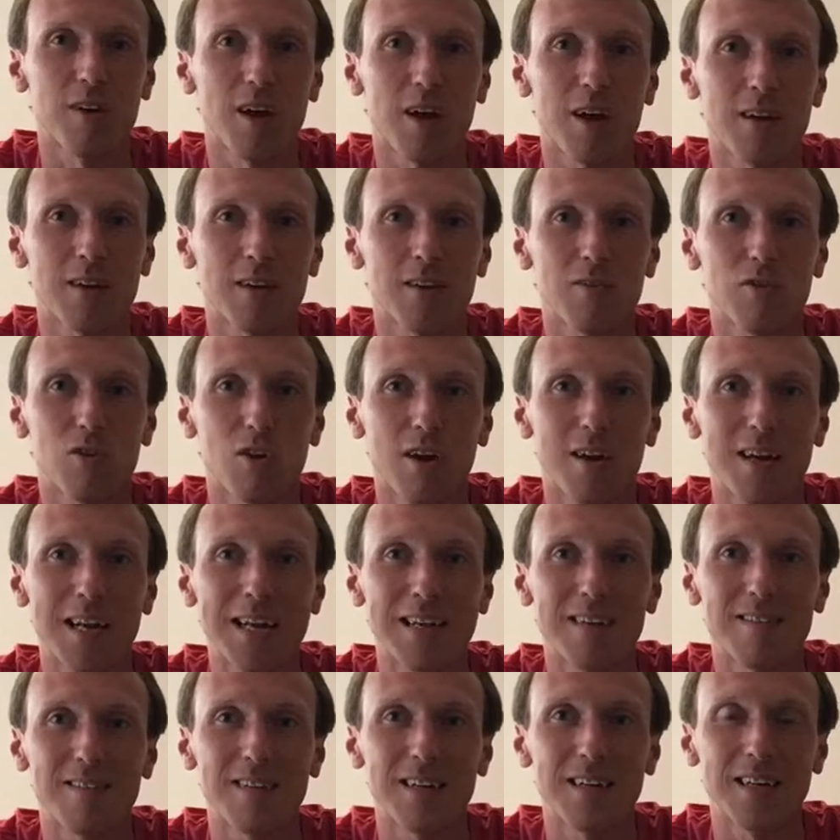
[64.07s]
Morphicon
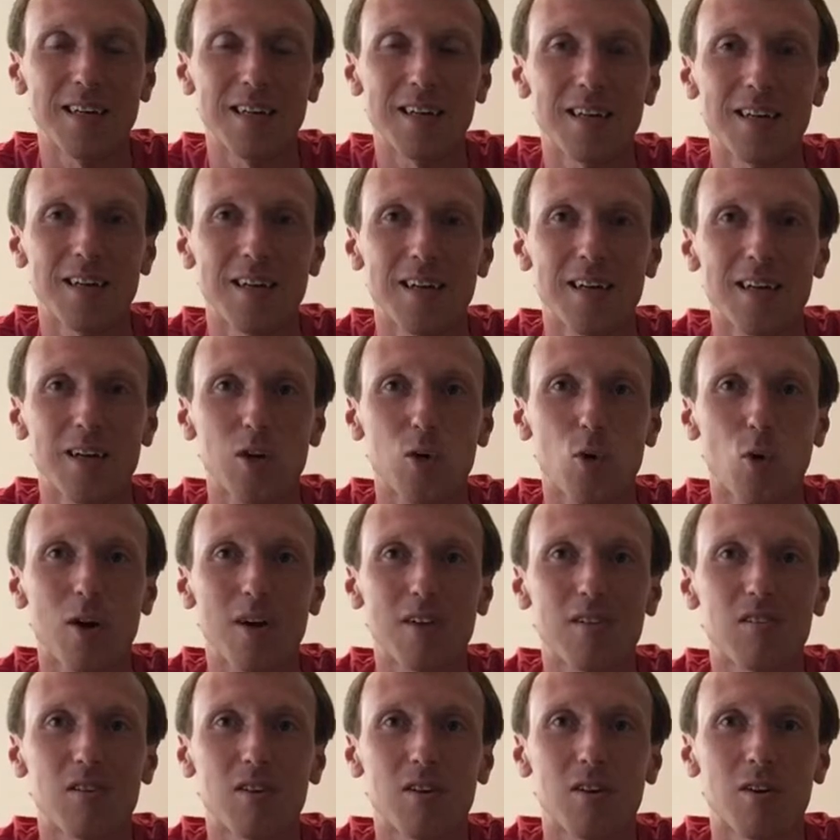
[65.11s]
18 go
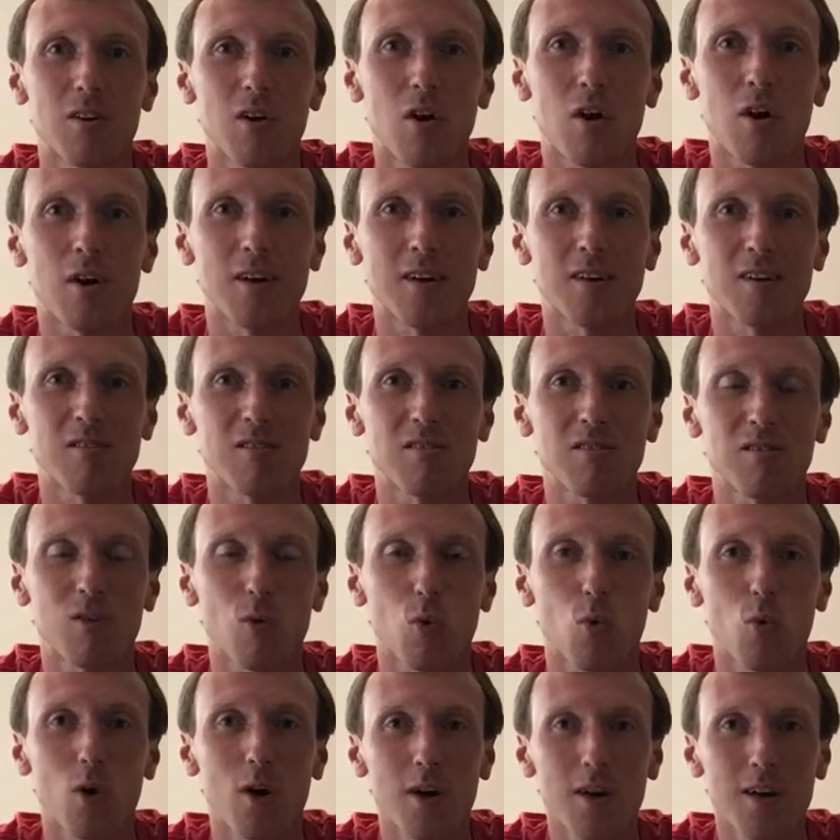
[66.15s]
on sale August
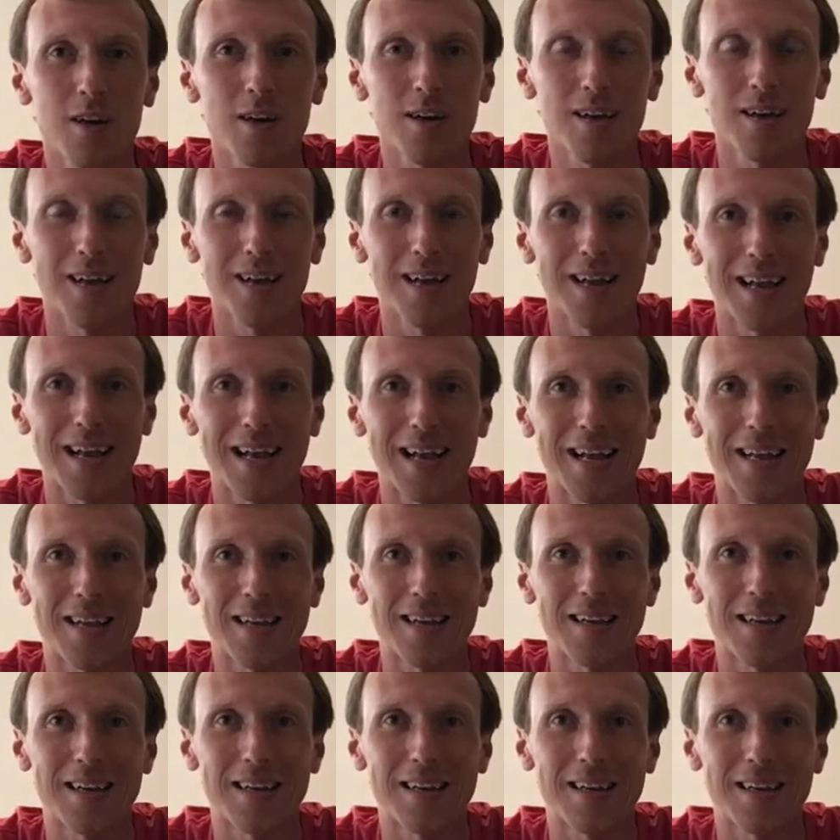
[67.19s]
1
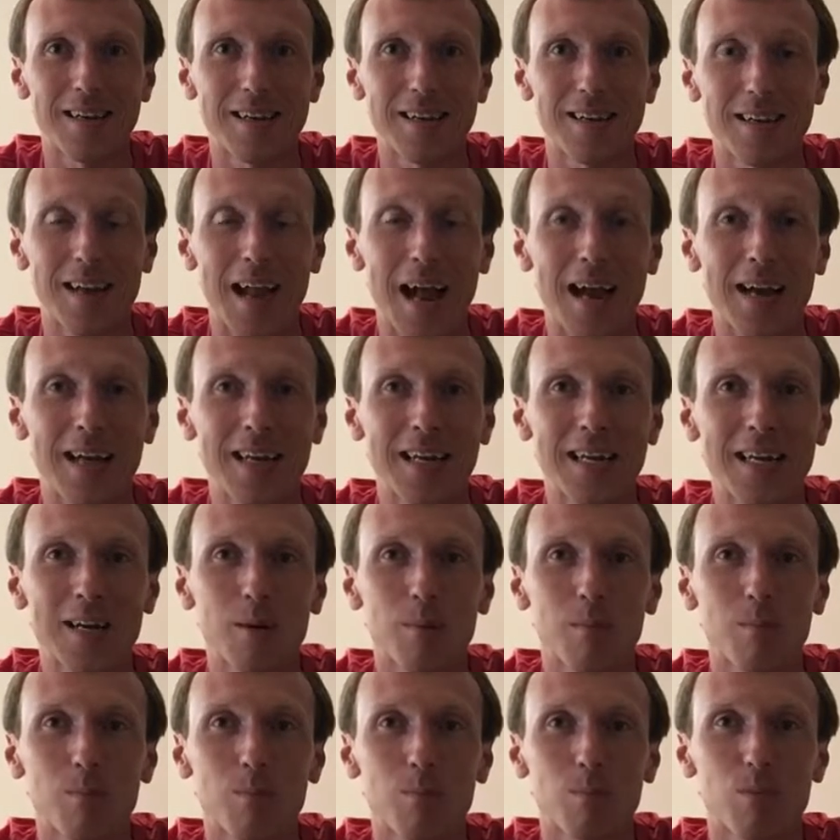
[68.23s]
at 9
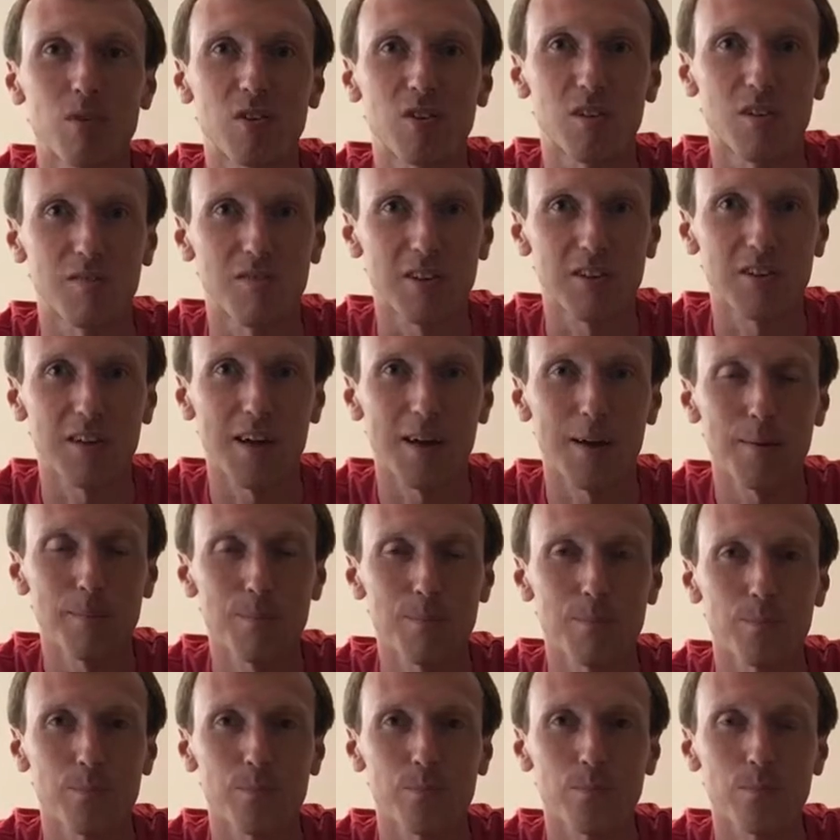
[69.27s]
a.m. Pacific time.
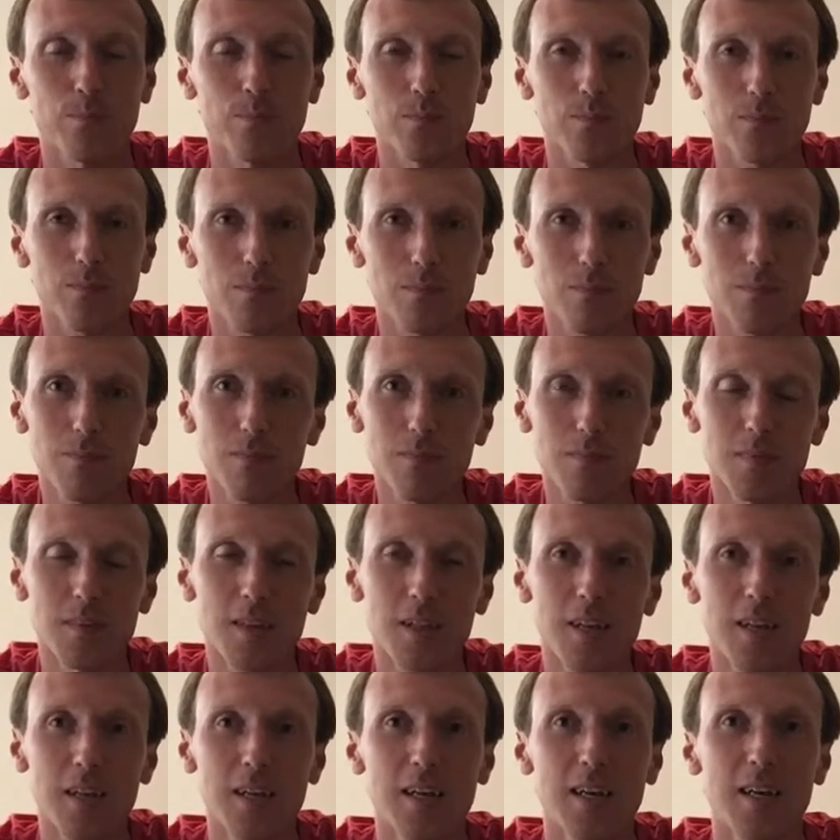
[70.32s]

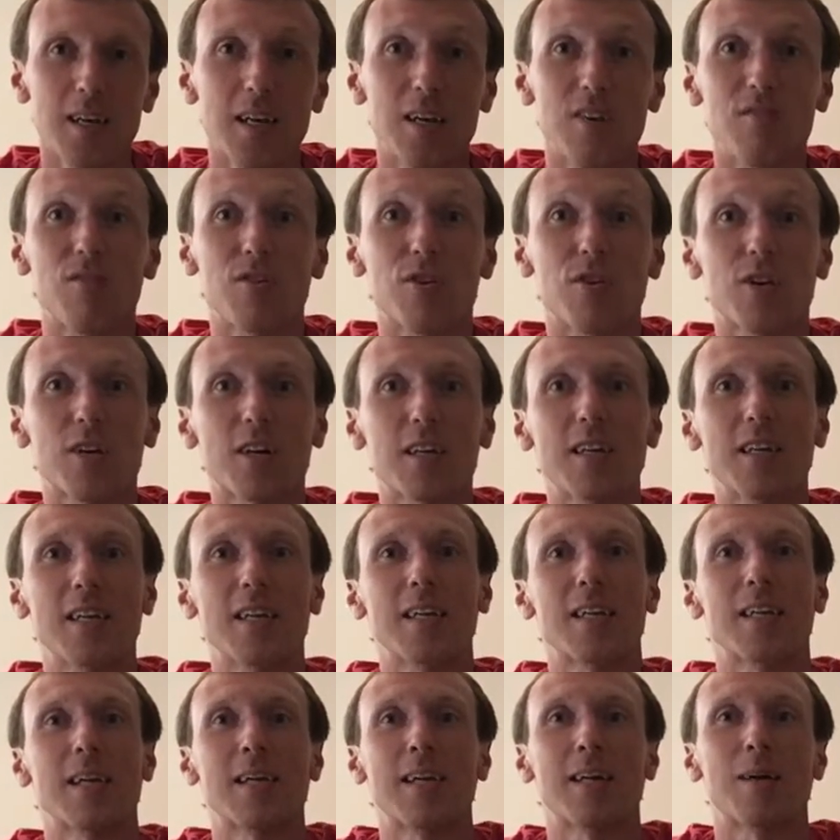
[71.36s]
And if you're looking to
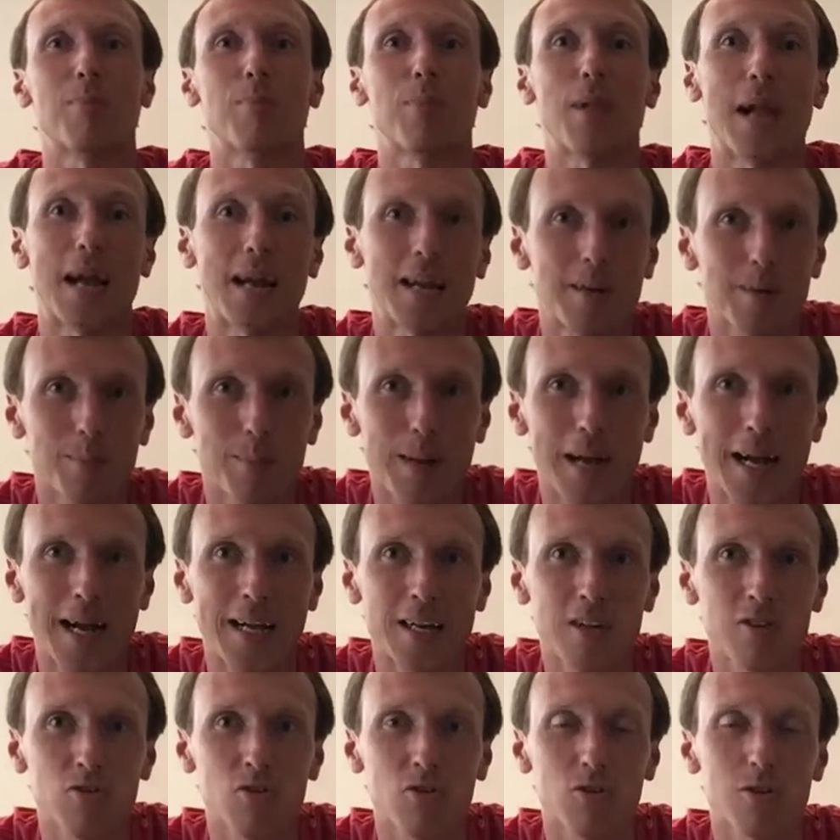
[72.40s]
get like a platinum
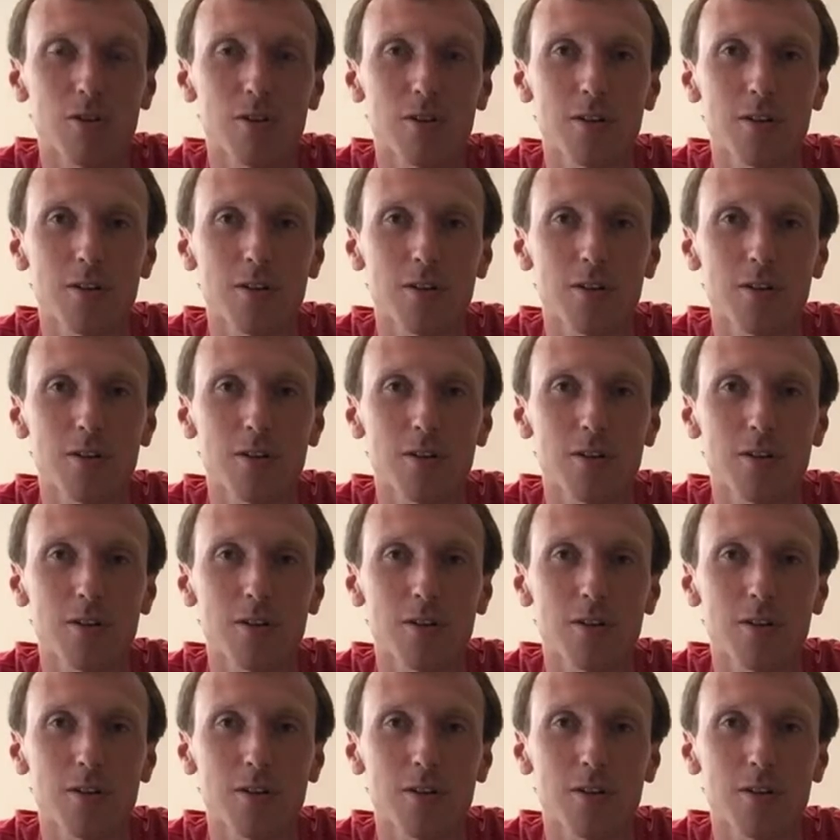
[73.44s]
badge,